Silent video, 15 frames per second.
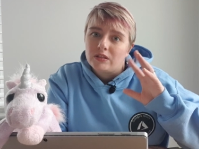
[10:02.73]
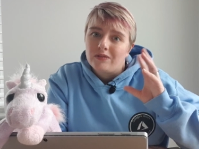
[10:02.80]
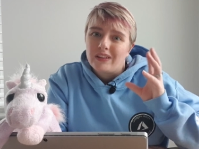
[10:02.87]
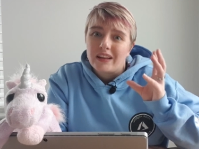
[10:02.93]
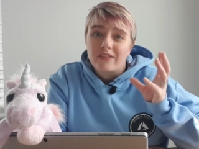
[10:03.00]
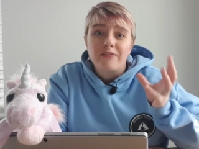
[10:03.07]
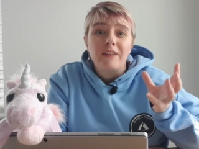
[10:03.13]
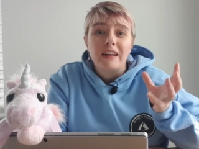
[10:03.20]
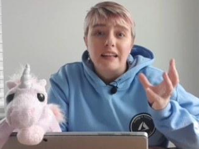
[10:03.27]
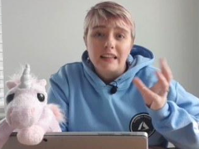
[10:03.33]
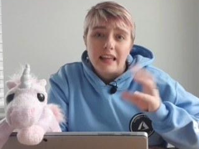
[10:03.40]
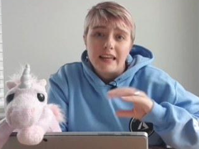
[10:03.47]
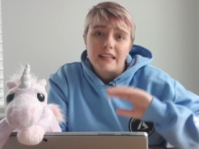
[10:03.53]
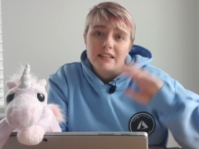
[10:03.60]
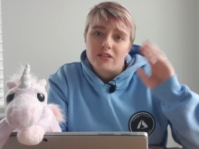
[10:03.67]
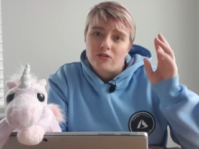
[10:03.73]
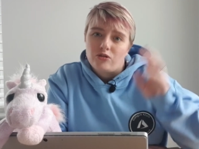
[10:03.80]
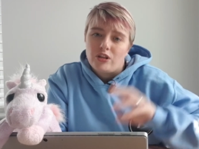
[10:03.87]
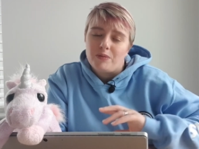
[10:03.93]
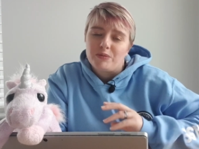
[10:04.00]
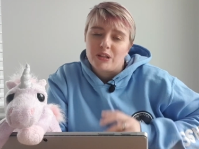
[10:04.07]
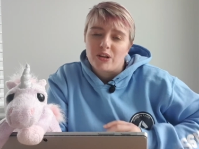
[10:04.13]
of like fairy lights
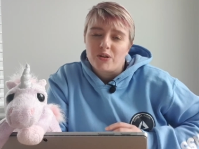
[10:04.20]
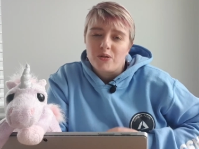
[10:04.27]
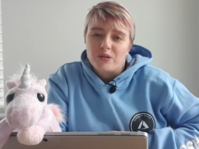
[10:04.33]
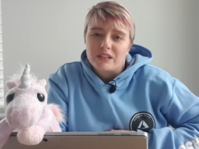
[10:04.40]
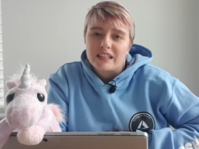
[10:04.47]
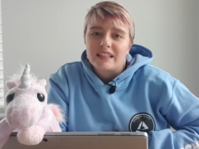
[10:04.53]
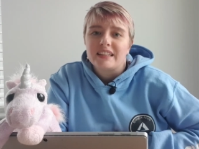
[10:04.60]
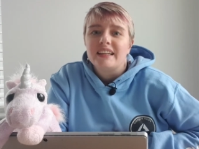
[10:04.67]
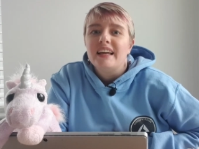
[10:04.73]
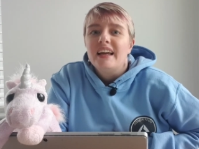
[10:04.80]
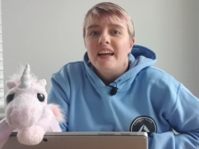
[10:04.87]
draped across it.